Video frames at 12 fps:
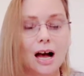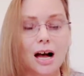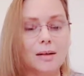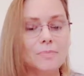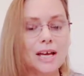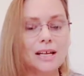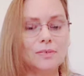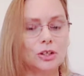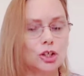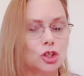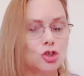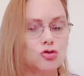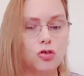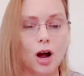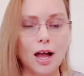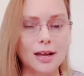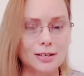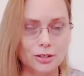I'm not even going to
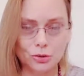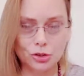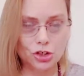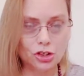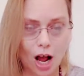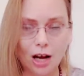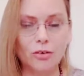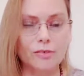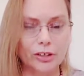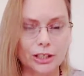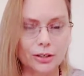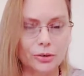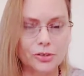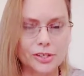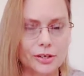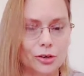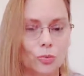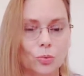try to do chakra videos
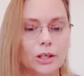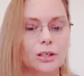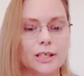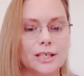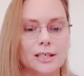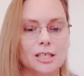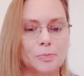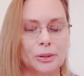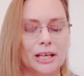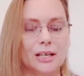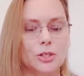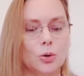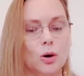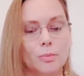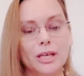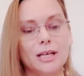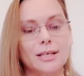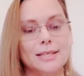that are really explanatory
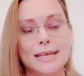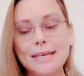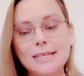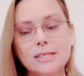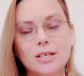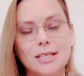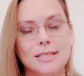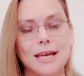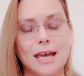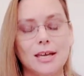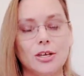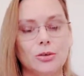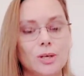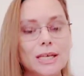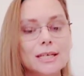because he's going to take you